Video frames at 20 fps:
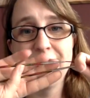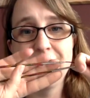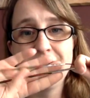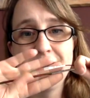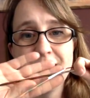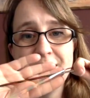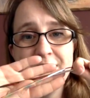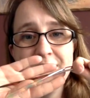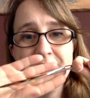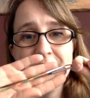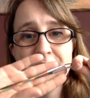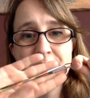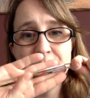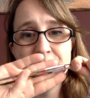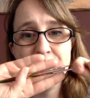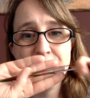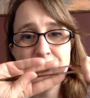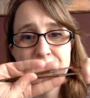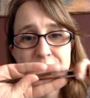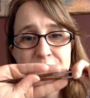I am
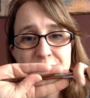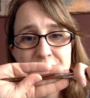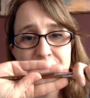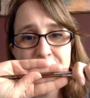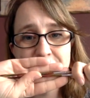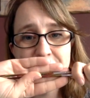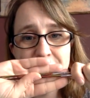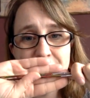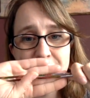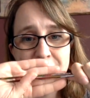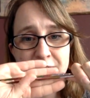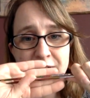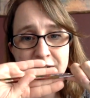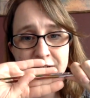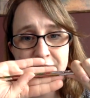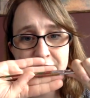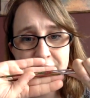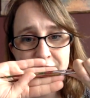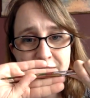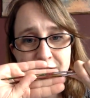using
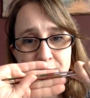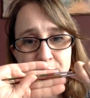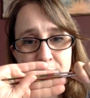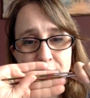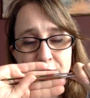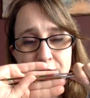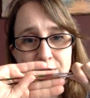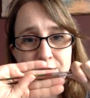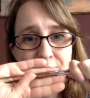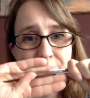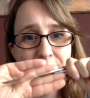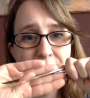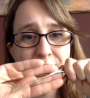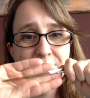KnitPro